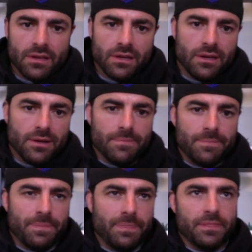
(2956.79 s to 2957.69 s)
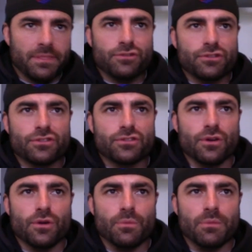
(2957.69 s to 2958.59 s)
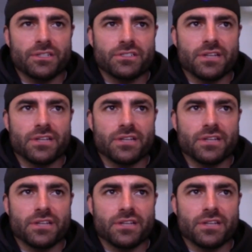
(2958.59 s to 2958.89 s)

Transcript: Um, there's just so much